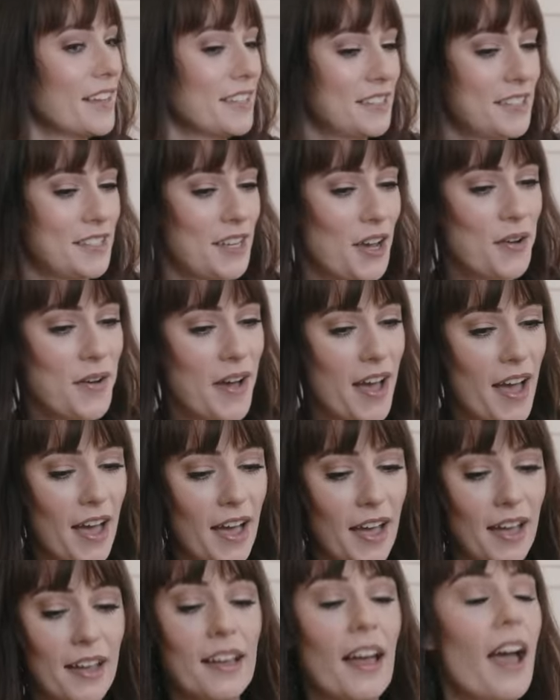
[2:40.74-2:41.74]

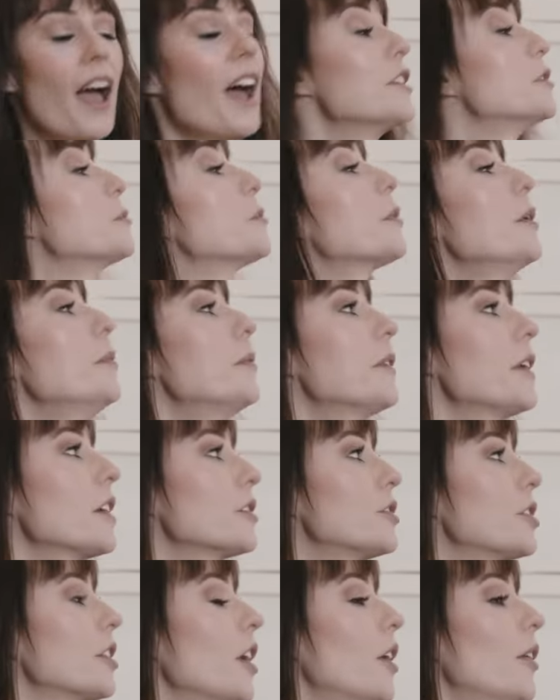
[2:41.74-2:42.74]
So, how's
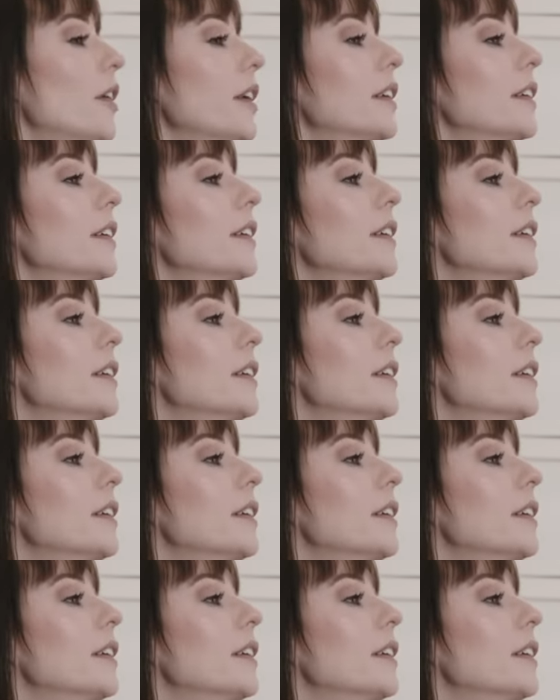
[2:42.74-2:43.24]
pre-production going?